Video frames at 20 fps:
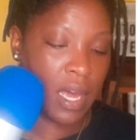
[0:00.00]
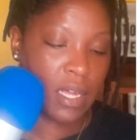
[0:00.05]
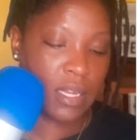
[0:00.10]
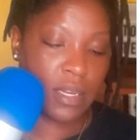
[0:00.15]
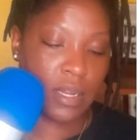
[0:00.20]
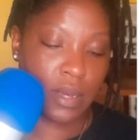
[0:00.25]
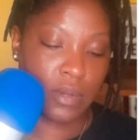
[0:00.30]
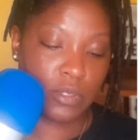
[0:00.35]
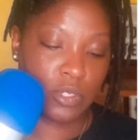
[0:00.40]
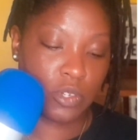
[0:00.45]

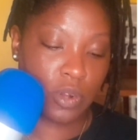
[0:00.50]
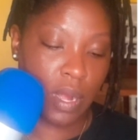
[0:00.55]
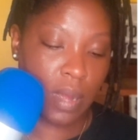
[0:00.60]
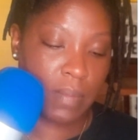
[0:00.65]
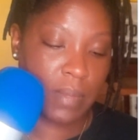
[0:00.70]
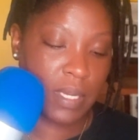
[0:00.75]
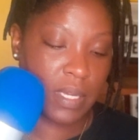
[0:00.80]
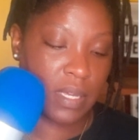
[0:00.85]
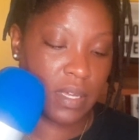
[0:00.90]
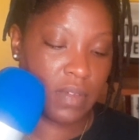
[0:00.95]
No
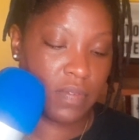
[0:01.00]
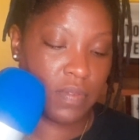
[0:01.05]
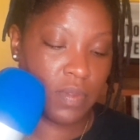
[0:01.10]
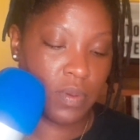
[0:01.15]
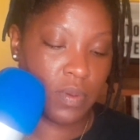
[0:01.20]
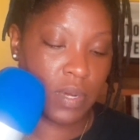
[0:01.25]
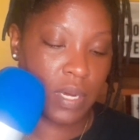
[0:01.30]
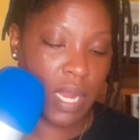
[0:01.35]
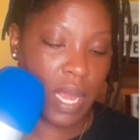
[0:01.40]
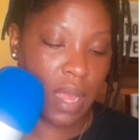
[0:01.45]
drama. If
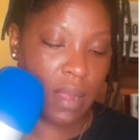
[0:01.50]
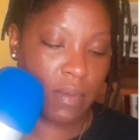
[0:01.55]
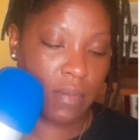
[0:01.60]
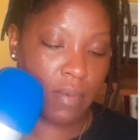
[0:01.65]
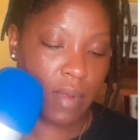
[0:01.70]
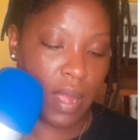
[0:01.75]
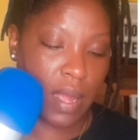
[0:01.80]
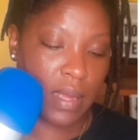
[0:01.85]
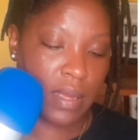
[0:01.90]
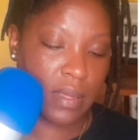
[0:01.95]
you are not
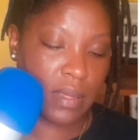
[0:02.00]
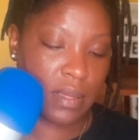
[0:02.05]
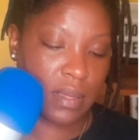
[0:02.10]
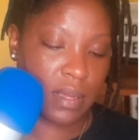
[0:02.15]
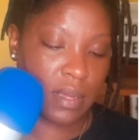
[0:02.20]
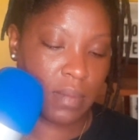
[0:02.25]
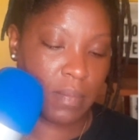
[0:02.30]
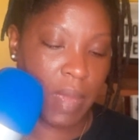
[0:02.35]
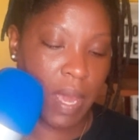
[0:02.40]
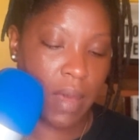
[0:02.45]
right
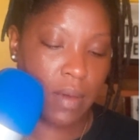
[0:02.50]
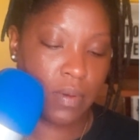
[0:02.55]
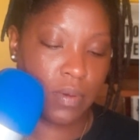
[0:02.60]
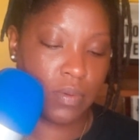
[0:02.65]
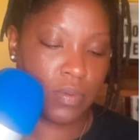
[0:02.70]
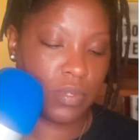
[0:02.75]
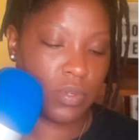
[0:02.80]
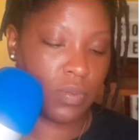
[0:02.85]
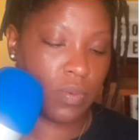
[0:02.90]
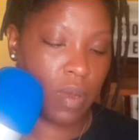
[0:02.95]
about
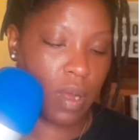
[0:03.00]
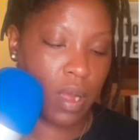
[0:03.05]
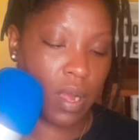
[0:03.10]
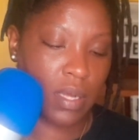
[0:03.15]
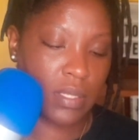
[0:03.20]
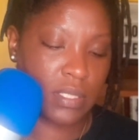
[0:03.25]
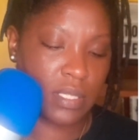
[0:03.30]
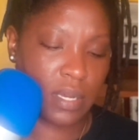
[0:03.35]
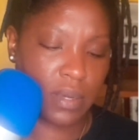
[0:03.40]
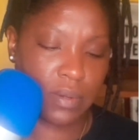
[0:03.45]
who you
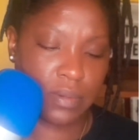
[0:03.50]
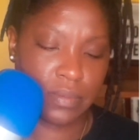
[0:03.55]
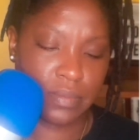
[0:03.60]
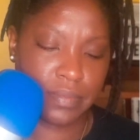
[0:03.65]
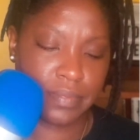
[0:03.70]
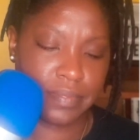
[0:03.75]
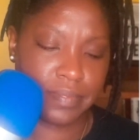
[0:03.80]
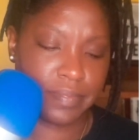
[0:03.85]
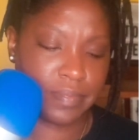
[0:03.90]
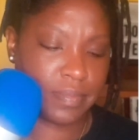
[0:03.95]
are, don't
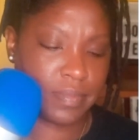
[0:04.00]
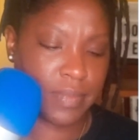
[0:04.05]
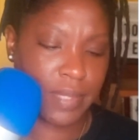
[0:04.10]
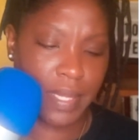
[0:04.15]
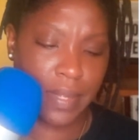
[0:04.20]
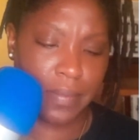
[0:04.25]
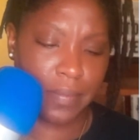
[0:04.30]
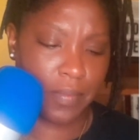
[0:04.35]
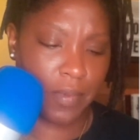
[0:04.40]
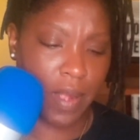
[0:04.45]

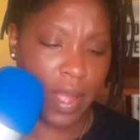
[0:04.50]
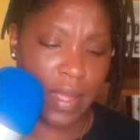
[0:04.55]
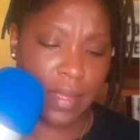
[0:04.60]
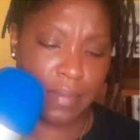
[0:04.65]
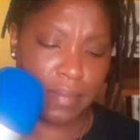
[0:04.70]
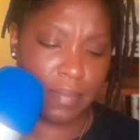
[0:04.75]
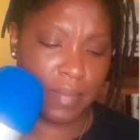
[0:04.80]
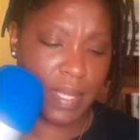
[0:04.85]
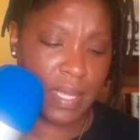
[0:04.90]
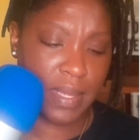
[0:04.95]

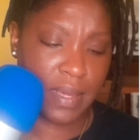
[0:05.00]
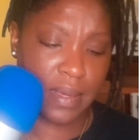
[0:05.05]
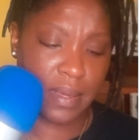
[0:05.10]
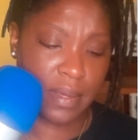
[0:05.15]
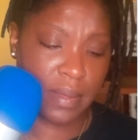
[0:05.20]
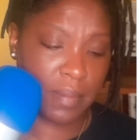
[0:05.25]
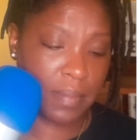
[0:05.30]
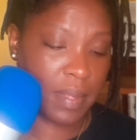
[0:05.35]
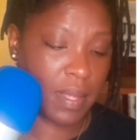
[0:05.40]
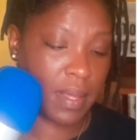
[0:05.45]
write me
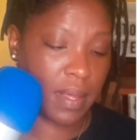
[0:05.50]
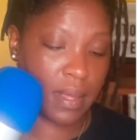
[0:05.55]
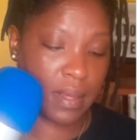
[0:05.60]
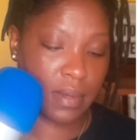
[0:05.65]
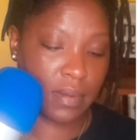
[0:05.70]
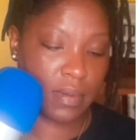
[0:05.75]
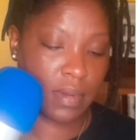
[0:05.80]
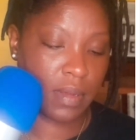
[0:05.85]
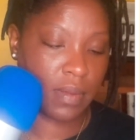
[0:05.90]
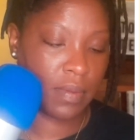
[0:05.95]
up. I
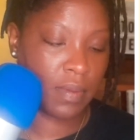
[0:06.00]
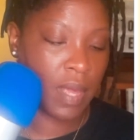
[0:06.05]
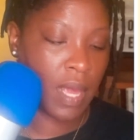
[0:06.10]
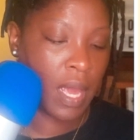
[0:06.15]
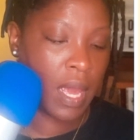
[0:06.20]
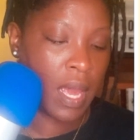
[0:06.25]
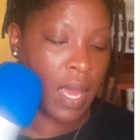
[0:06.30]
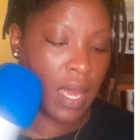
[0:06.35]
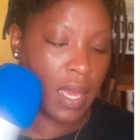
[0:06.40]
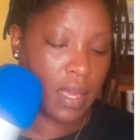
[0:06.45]
don't know.
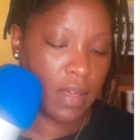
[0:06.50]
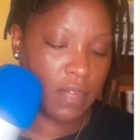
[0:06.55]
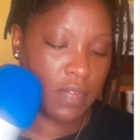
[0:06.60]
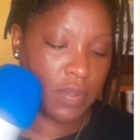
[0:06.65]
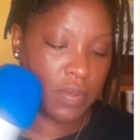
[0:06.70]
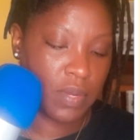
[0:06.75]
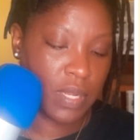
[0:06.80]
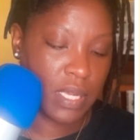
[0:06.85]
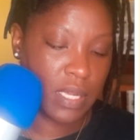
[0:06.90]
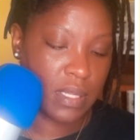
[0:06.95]
If
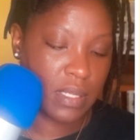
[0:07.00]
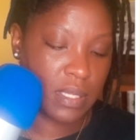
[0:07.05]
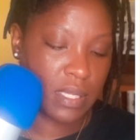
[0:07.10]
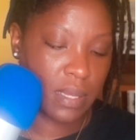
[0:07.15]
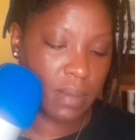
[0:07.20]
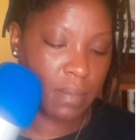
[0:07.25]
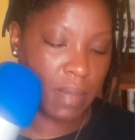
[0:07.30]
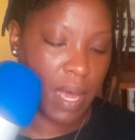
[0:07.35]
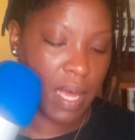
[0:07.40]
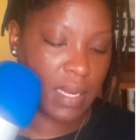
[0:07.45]
you need
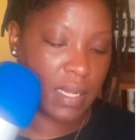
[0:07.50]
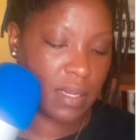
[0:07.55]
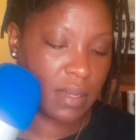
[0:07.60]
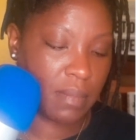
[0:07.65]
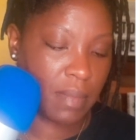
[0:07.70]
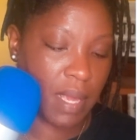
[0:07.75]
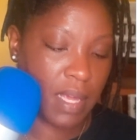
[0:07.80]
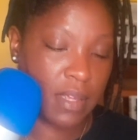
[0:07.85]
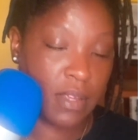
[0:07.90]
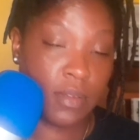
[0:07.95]
somebody
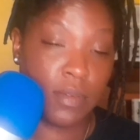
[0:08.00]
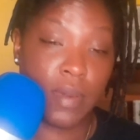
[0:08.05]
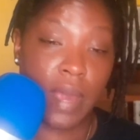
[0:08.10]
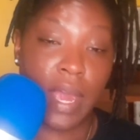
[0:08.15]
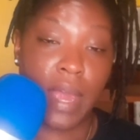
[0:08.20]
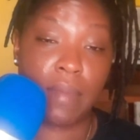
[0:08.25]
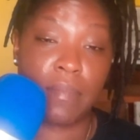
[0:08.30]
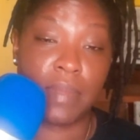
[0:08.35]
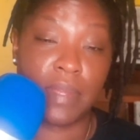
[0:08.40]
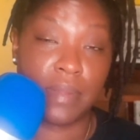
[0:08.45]
to make you
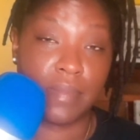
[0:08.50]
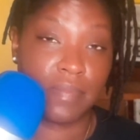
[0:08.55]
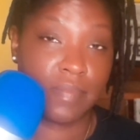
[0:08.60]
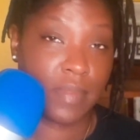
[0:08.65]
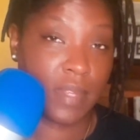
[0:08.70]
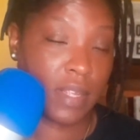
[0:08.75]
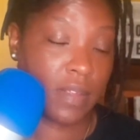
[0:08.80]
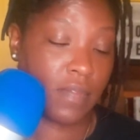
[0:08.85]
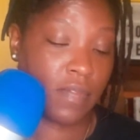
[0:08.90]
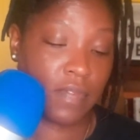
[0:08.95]
happy,
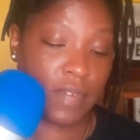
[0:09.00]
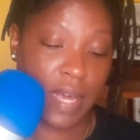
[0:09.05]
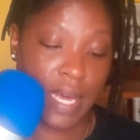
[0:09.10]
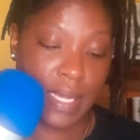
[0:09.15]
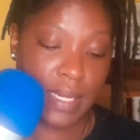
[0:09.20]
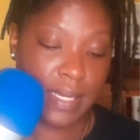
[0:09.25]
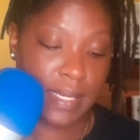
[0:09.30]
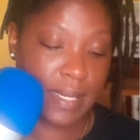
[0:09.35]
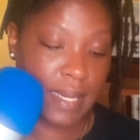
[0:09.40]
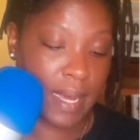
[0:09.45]

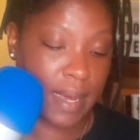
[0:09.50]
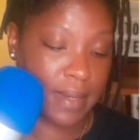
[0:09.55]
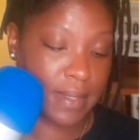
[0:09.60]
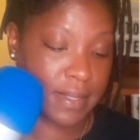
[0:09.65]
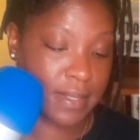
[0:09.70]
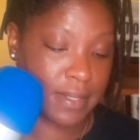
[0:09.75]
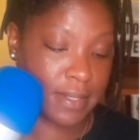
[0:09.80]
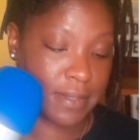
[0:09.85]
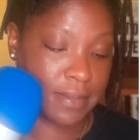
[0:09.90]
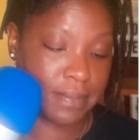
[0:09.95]
find a
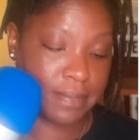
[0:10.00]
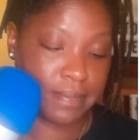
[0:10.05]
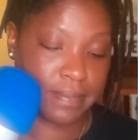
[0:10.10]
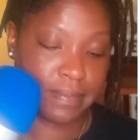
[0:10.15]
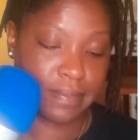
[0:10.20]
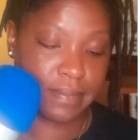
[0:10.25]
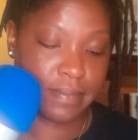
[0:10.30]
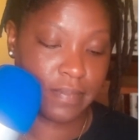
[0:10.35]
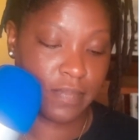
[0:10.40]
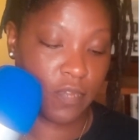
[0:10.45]
doctor
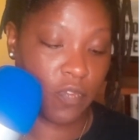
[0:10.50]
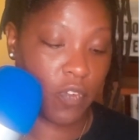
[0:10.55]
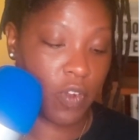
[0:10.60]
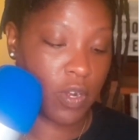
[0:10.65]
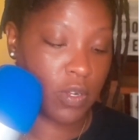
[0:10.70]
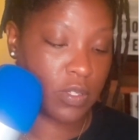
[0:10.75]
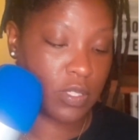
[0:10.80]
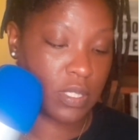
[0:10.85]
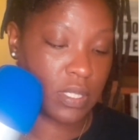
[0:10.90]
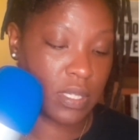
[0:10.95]

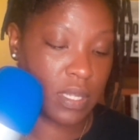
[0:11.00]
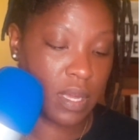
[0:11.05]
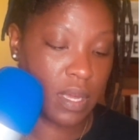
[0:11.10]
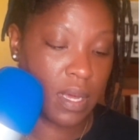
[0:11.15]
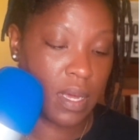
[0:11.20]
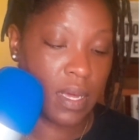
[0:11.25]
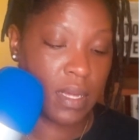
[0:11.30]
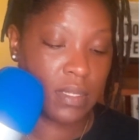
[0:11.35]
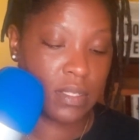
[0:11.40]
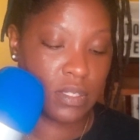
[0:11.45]
first
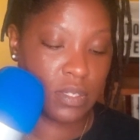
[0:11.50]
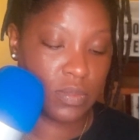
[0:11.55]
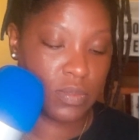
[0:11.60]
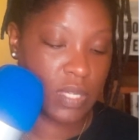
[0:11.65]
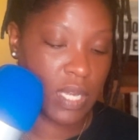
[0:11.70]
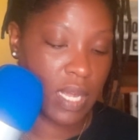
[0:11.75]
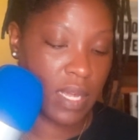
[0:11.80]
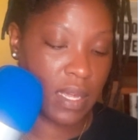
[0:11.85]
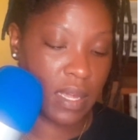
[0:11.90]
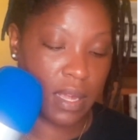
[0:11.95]
to
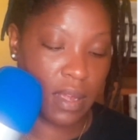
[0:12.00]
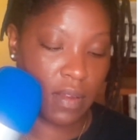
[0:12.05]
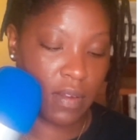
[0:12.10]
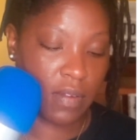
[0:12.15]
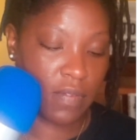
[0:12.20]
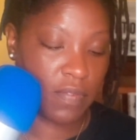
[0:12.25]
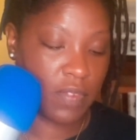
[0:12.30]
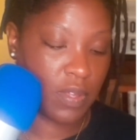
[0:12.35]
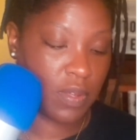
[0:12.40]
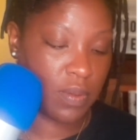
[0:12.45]
take
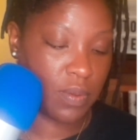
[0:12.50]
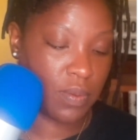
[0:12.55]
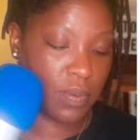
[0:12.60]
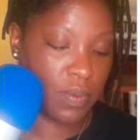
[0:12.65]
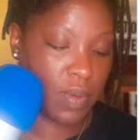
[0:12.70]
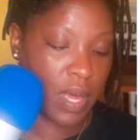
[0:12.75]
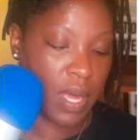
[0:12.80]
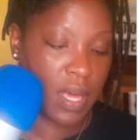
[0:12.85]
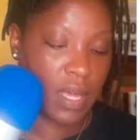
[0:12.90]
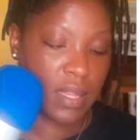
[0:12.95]
care of
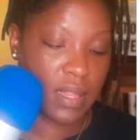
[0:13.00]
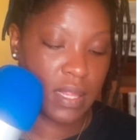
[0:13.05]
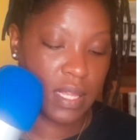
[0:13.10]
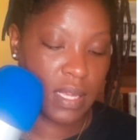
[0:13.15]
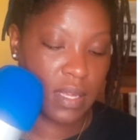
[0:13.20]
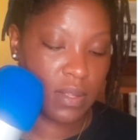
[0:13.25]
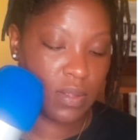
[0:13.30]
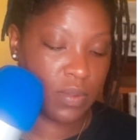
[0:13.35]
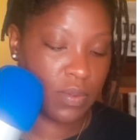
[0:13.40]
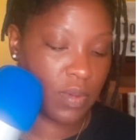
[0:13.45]
you.
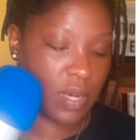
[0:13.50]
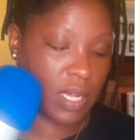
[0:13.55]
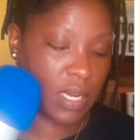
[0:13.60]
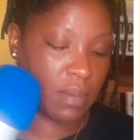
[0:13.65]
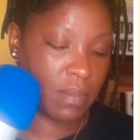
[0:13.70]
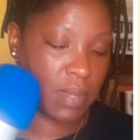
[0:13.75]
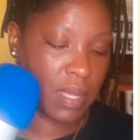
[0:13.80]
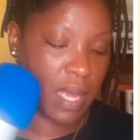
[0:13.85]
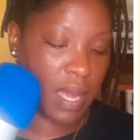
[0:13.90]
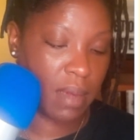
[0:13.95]
Then you're going
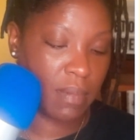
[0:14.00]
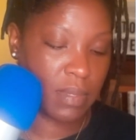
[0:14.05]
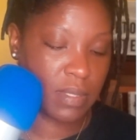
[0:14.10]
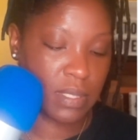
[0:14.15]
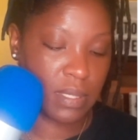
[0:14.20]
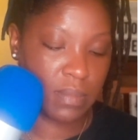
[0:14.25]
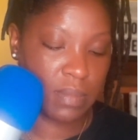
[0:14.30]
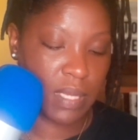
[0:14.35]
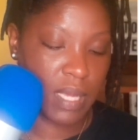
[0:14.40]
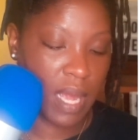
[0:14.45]
to be
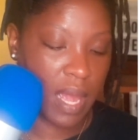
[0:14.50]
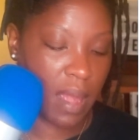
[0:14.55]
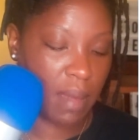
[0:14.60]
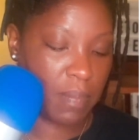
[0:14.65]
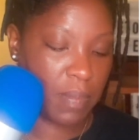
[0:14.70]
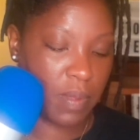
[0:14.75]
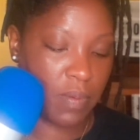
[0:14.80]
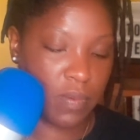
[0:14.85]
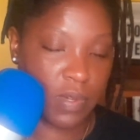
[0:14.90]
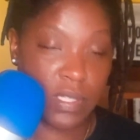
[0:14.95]
able to be
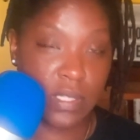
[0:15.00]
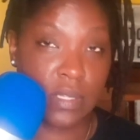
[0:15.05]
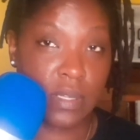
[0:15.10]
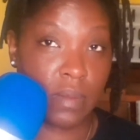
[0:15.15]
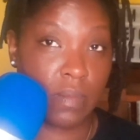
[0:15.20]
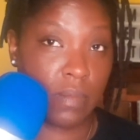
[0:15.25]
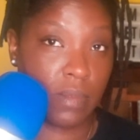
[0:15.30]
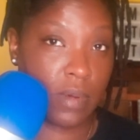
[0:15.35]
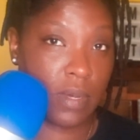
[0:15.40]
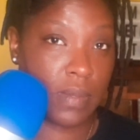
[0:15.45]
happy with
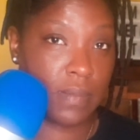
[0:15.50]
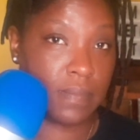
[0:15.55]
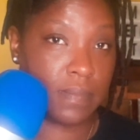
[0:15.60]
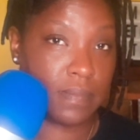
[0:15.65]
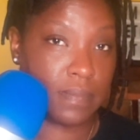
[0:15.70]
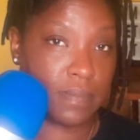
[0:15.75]
someone.